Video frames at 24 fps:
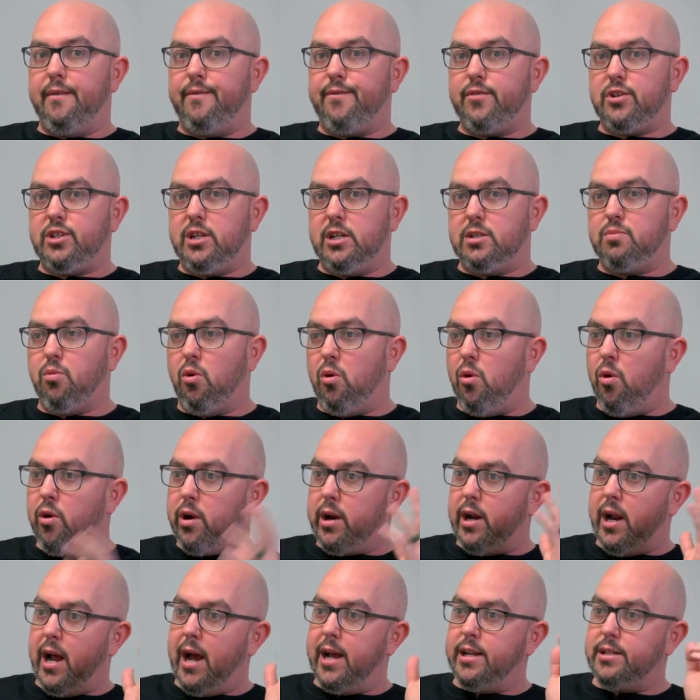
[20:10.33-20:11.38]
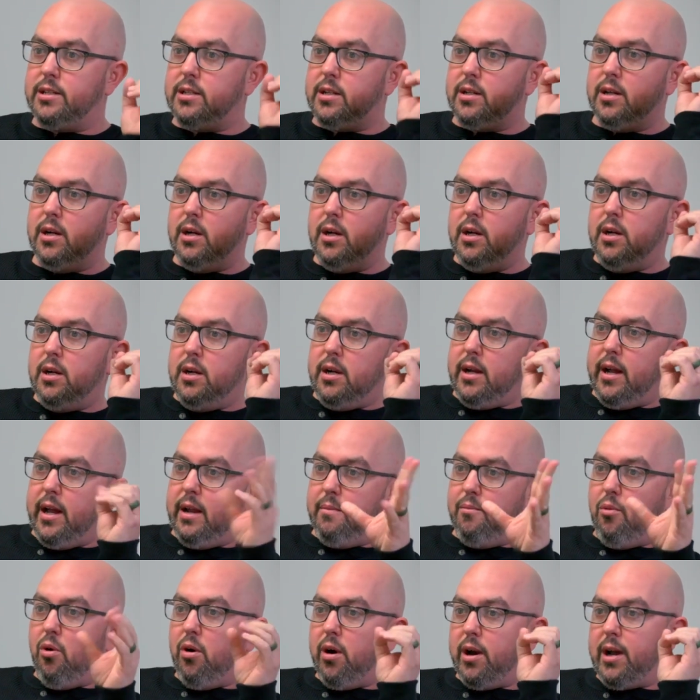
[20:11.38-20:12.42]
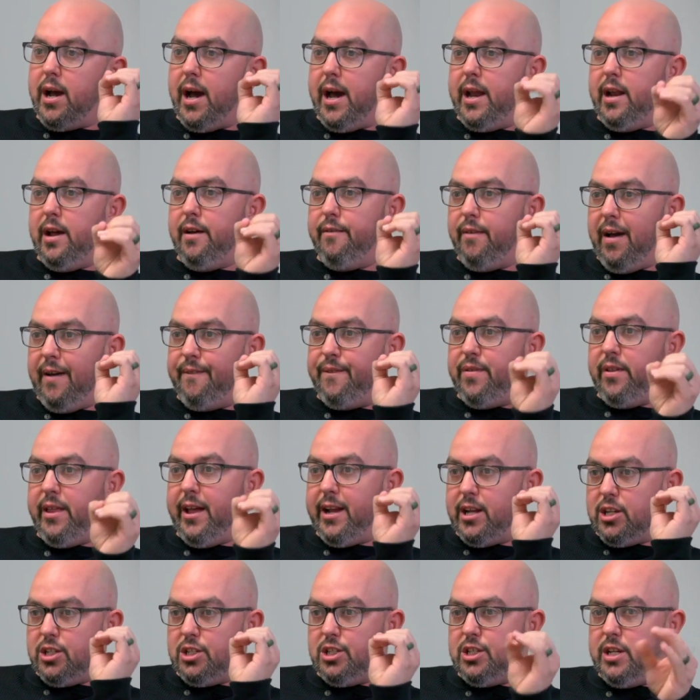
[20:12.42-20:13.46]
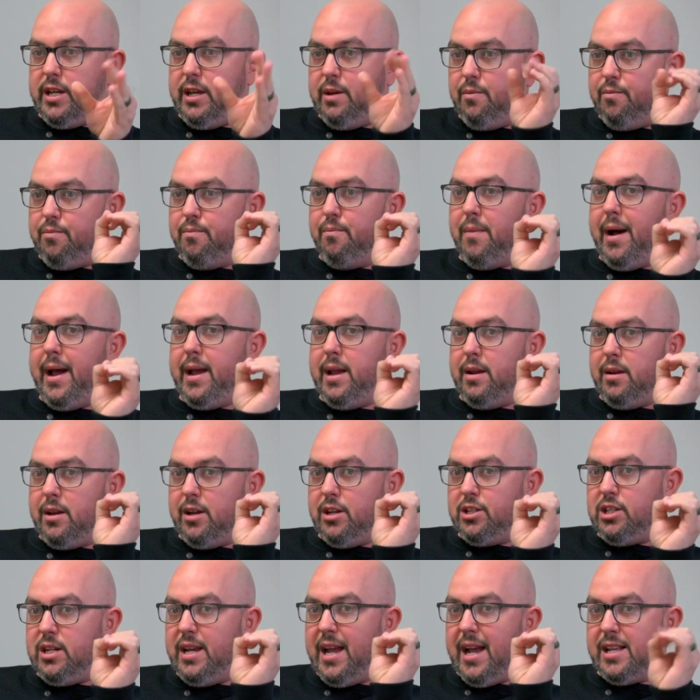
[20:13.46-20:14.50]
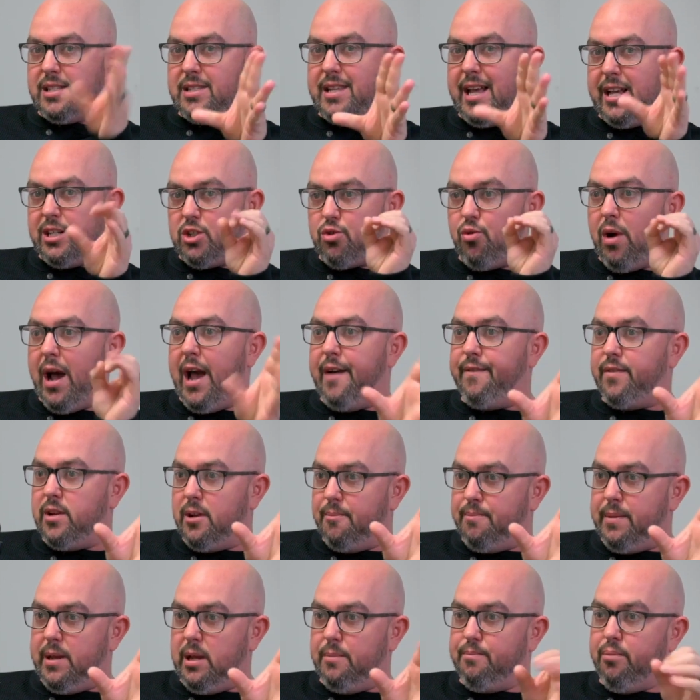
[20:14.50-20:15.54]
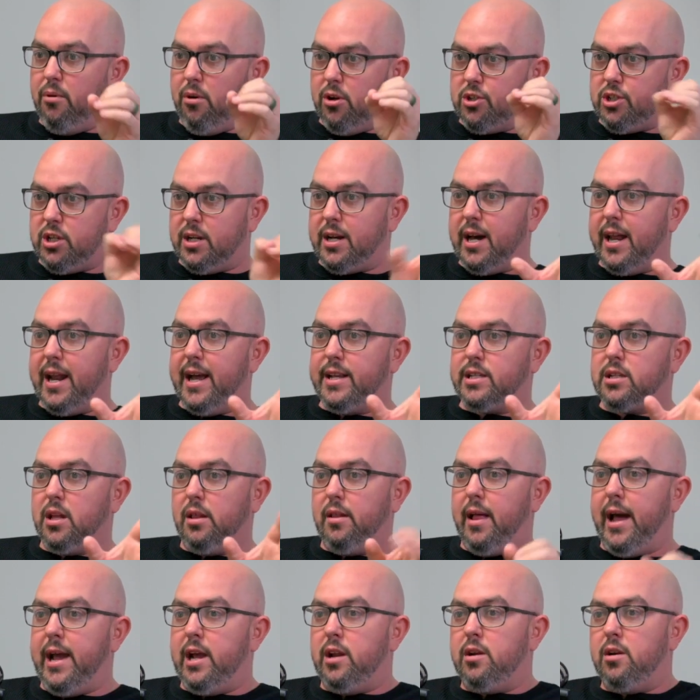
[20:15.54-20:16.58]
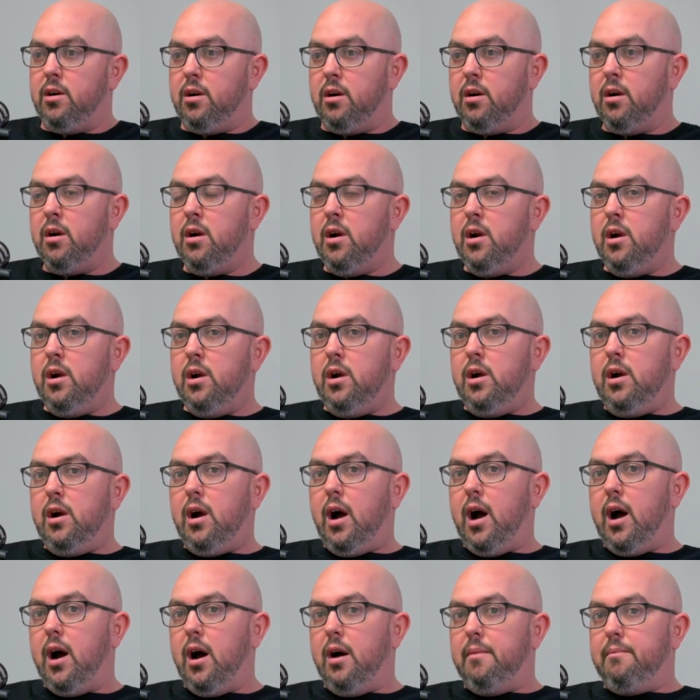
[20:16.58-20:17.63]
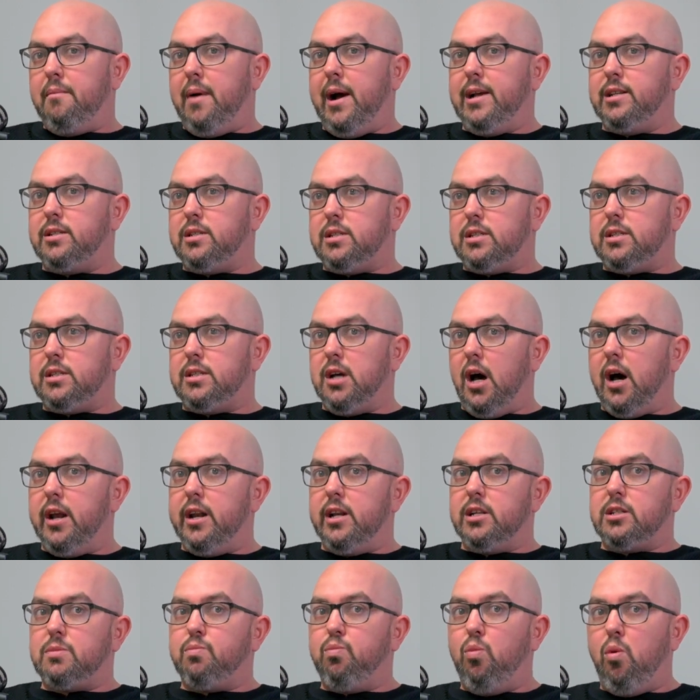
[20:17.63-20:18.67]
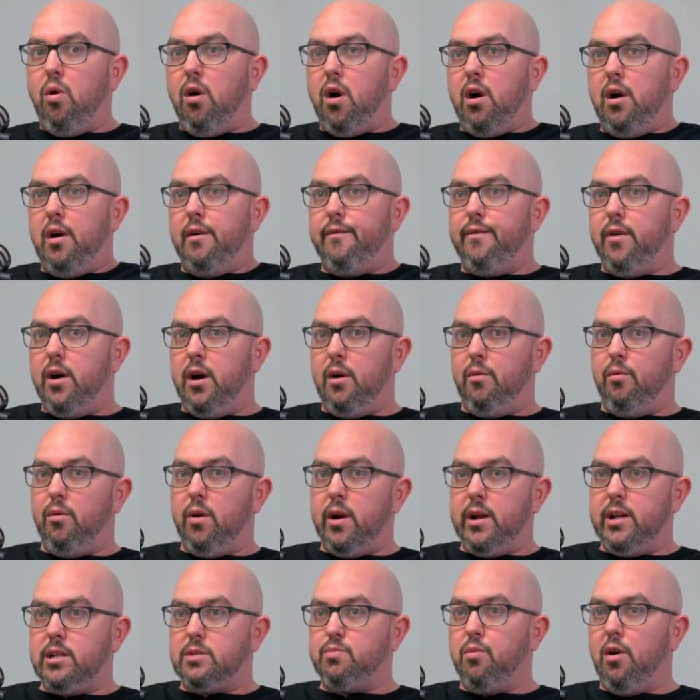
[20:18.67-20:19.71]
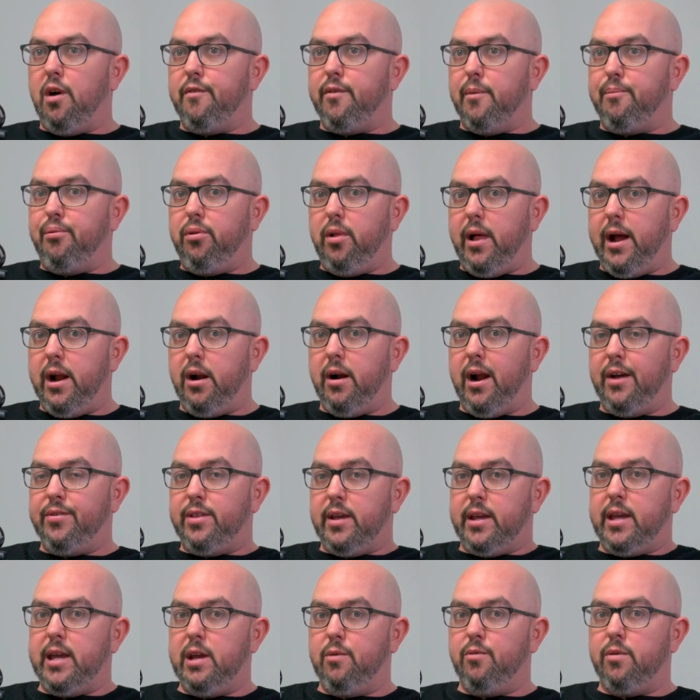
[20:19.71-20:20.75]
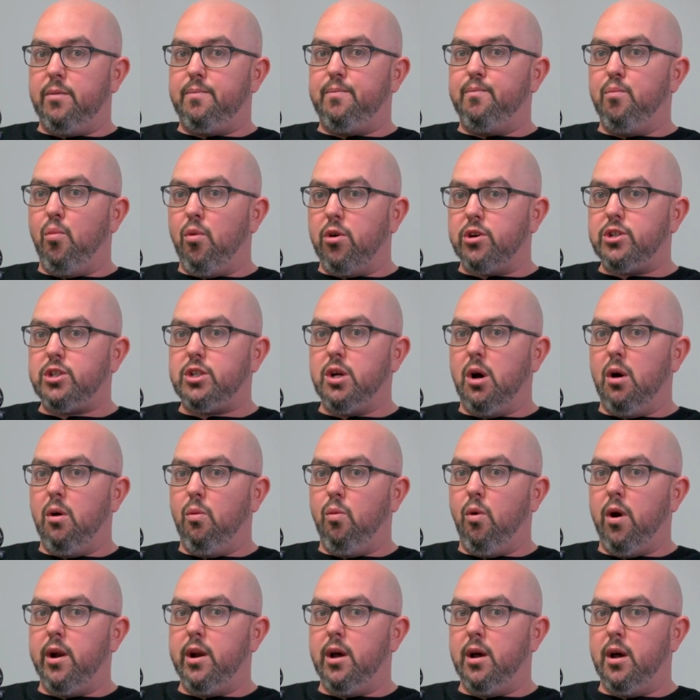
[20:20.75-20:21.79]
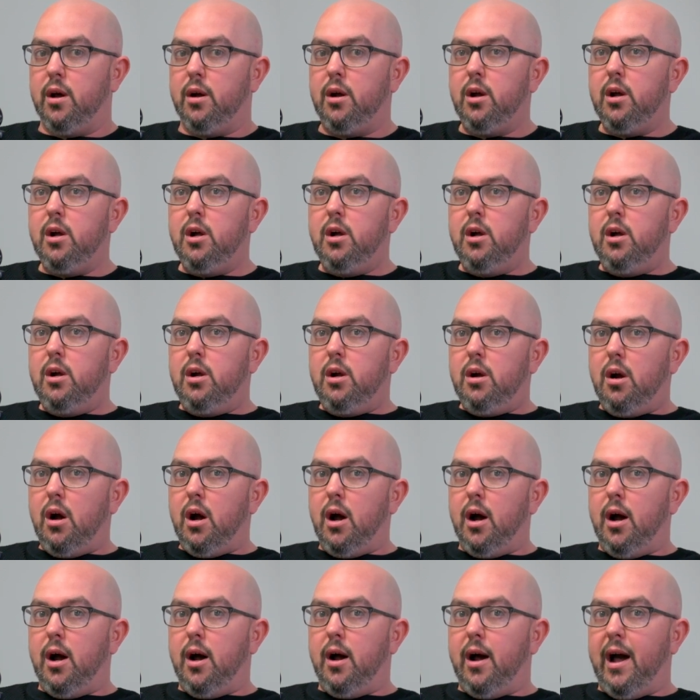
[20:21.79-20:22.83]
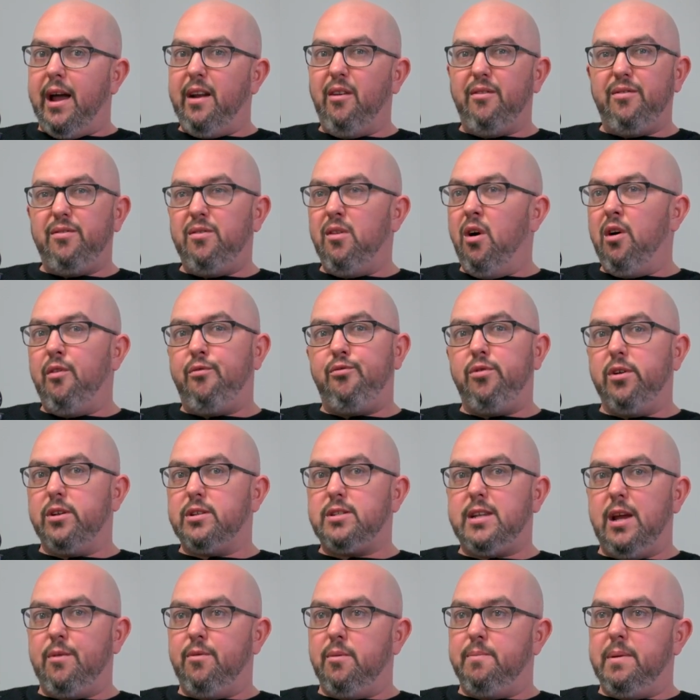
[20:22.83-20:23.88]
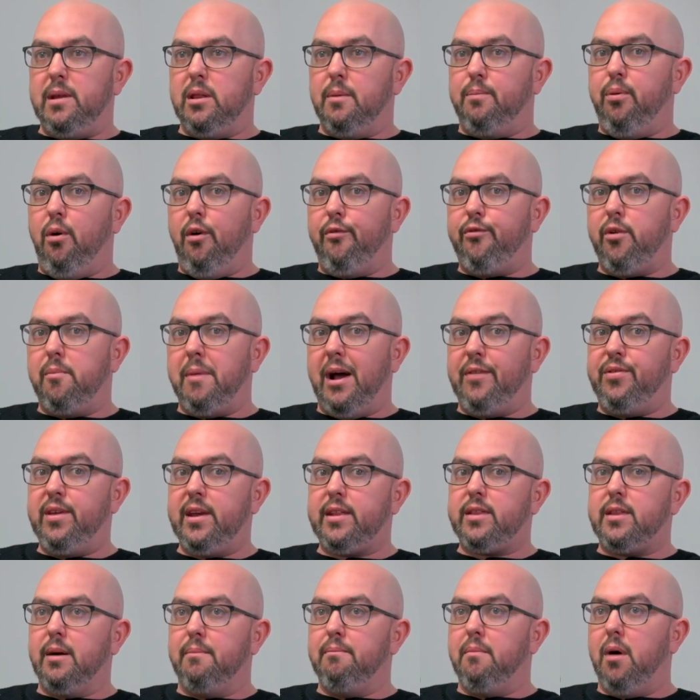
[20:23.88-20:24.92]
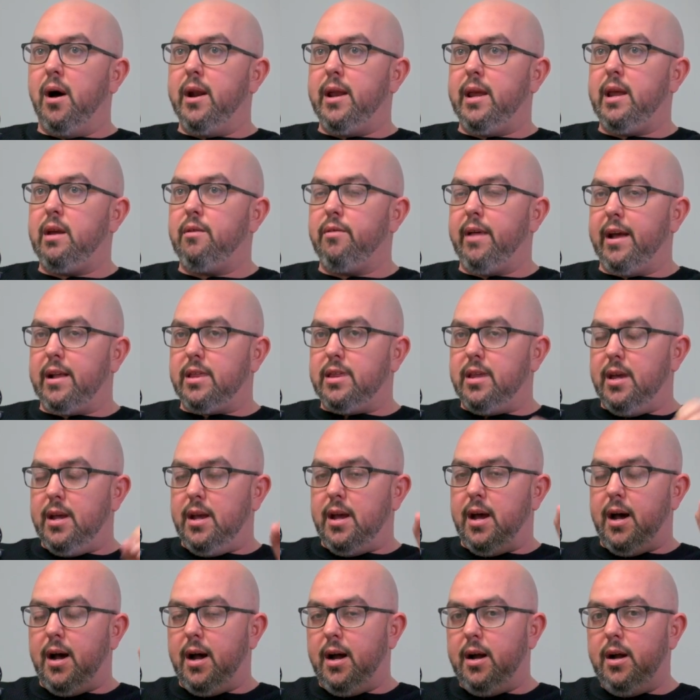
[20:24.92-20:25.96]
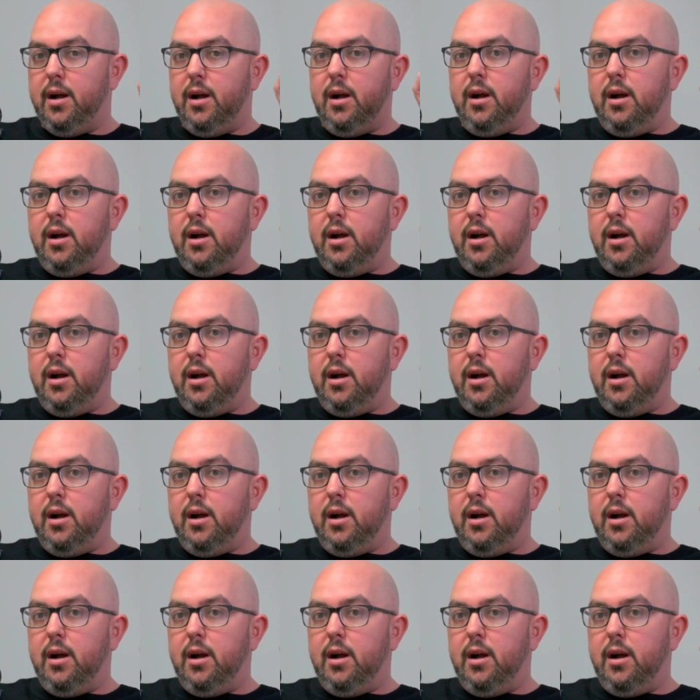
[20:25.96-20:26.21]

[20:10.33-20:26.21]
she's more organized and more kind of, I feel like she has that drive to people. She kind of has a light in her. My son is he's more of a player. I think he would more so want to, I don't know if real estate would be the pull for him. I think the money, like the